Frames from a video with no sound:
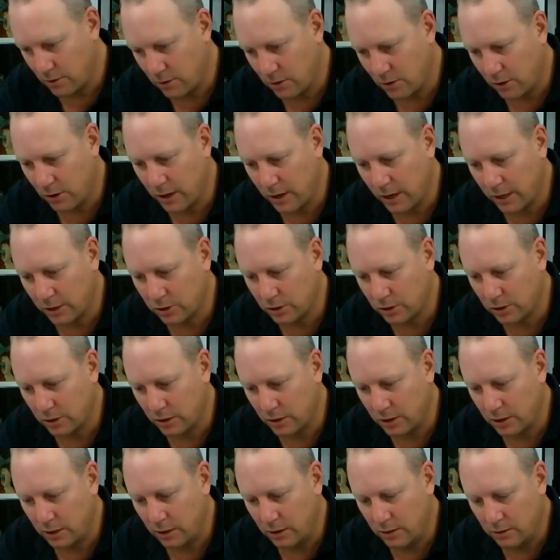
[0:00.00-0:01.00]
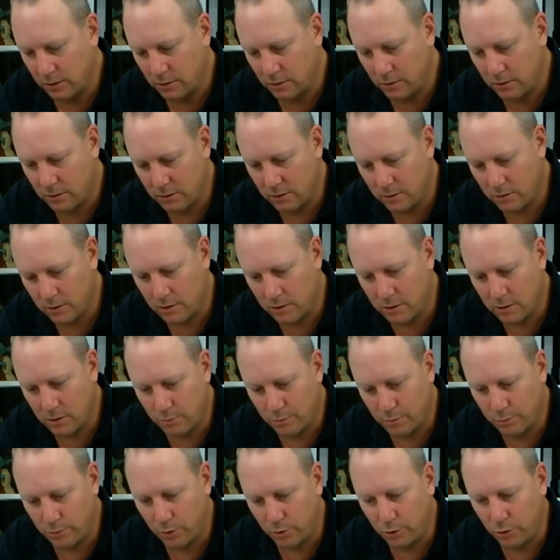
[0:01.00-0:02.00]
I actually
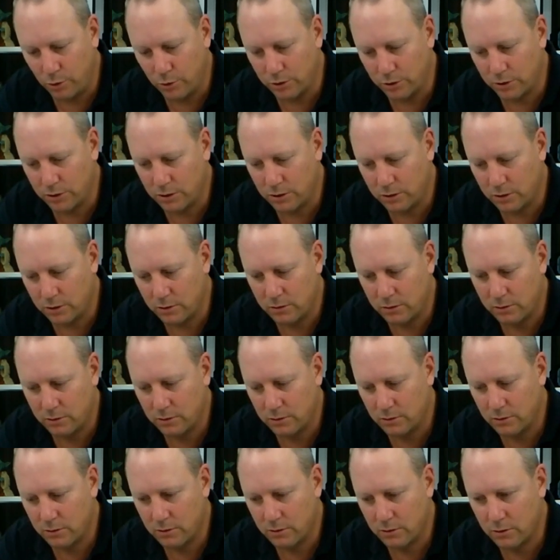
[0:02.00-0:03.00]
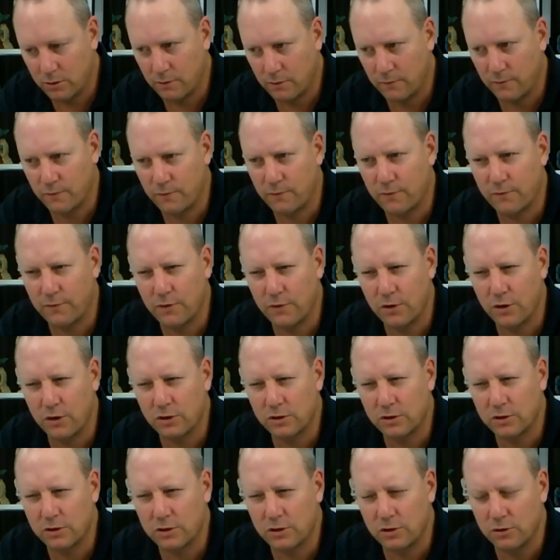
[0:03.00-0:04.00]
bought the
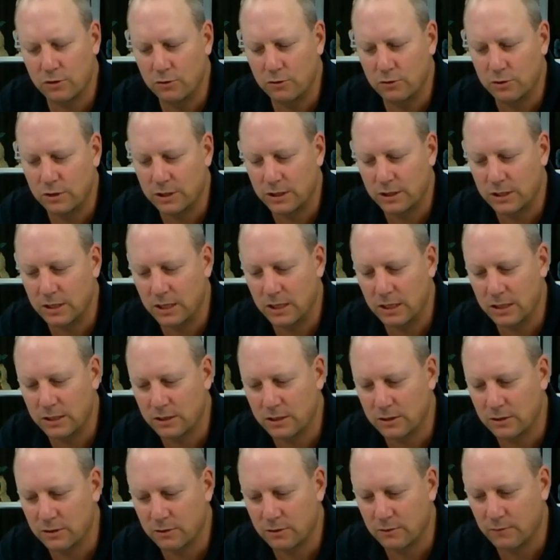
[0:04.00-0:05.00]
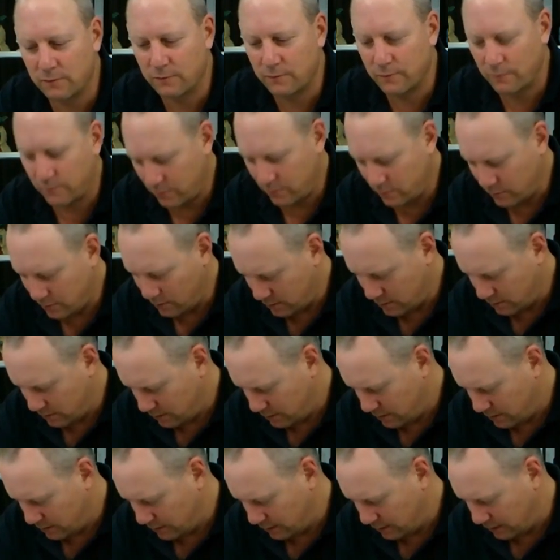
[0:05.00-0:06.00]
first 2 seasons of
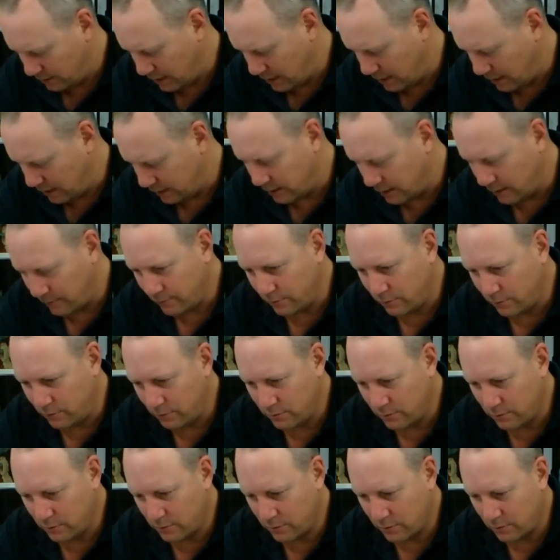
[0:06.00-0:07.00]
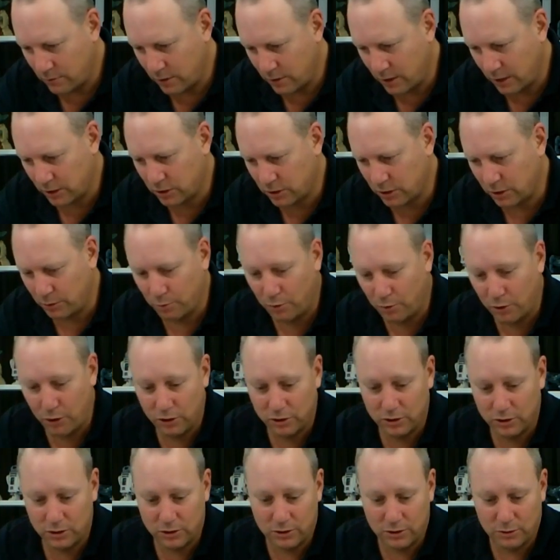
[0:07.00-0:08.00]
Daredevil. I actually
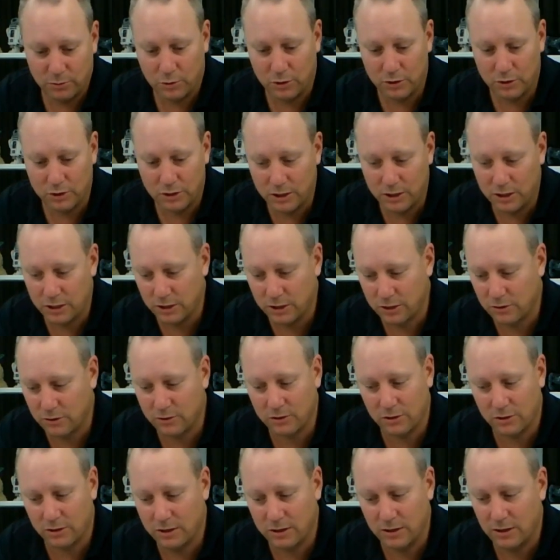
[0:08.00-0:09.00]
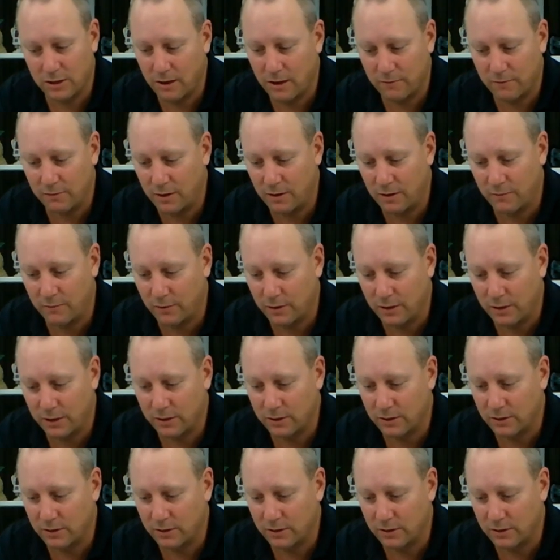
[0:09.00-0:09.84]
purchased them on disc because I didn't have Netflix.